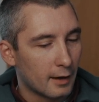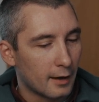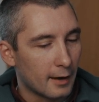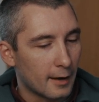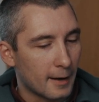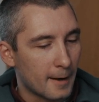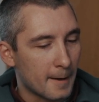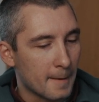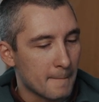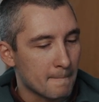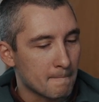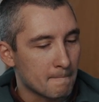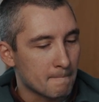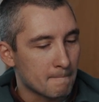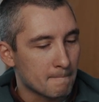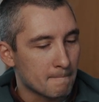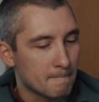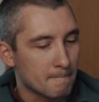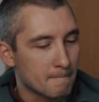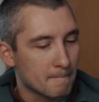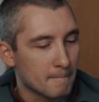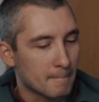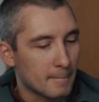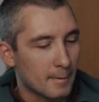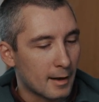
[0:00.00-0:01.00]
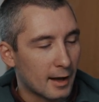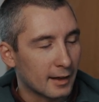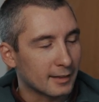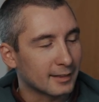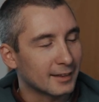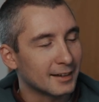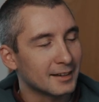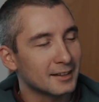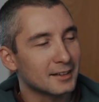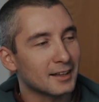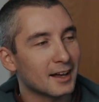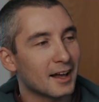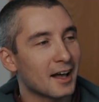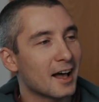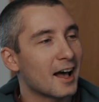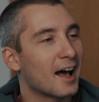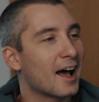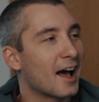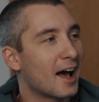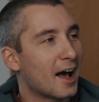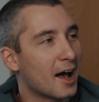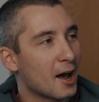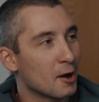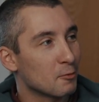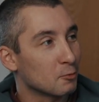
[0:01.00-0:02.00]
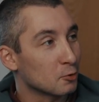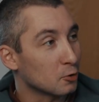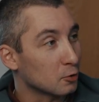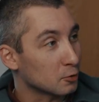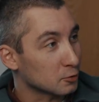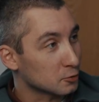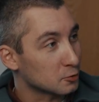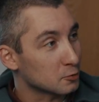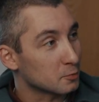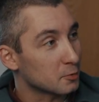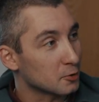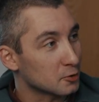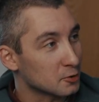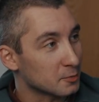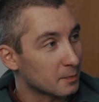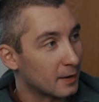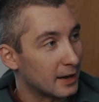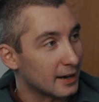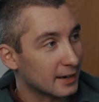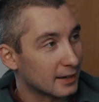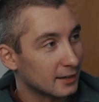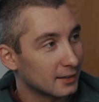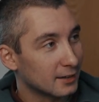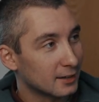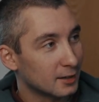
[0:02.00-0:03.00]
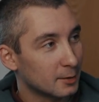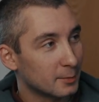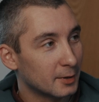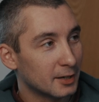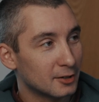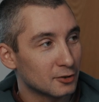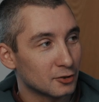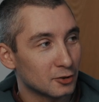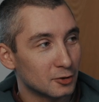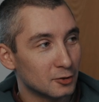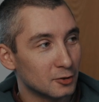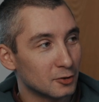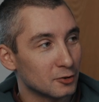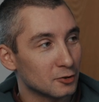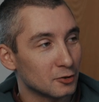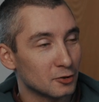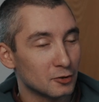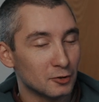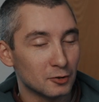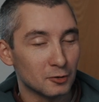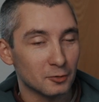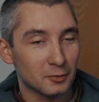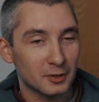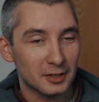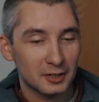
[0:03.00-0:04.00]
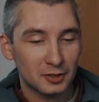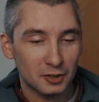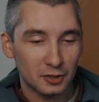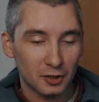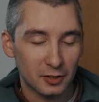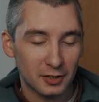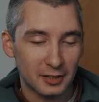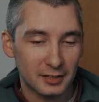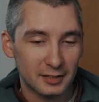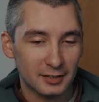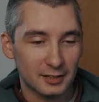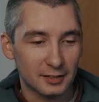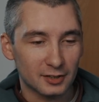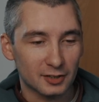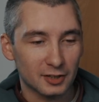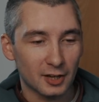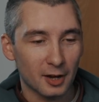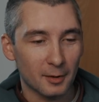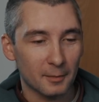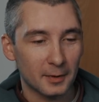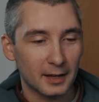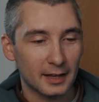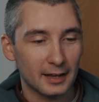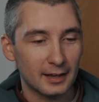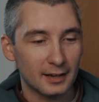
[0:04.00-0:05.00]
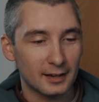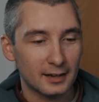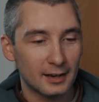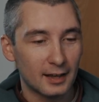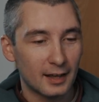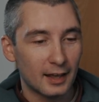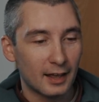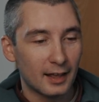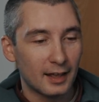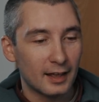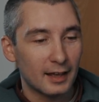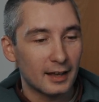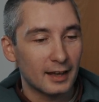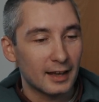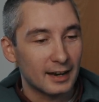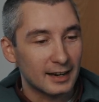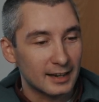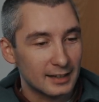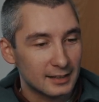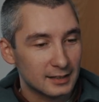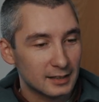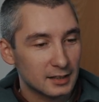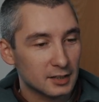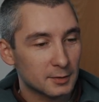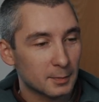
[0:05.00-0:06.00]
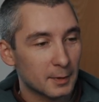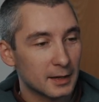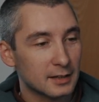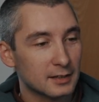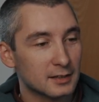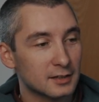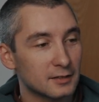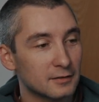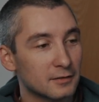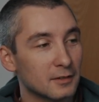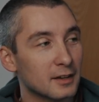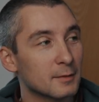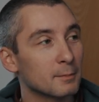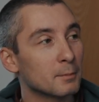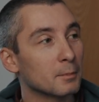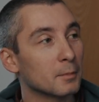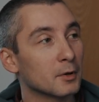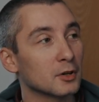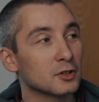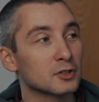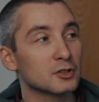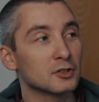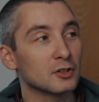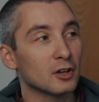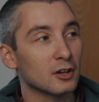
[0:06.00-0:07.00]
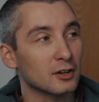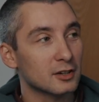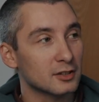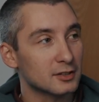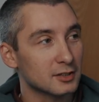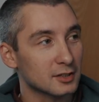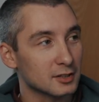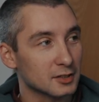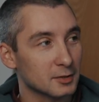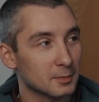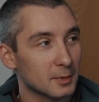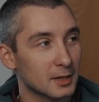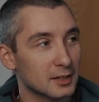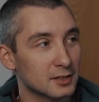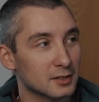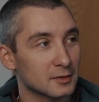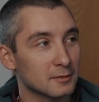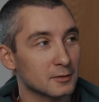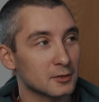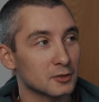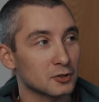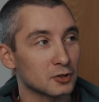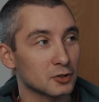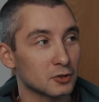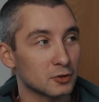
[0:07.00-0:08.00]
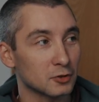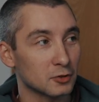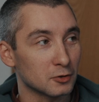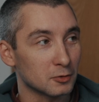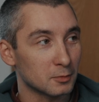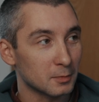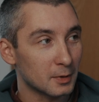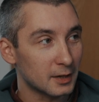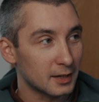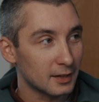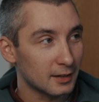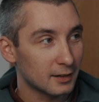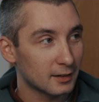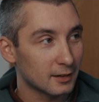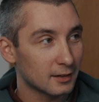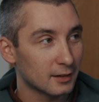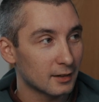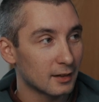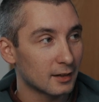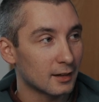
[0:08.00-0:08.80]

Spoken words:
I think I would also push back a little bit, and you know this, Johnny, since coming in. It is expensive, but it's not as expensive as it could be.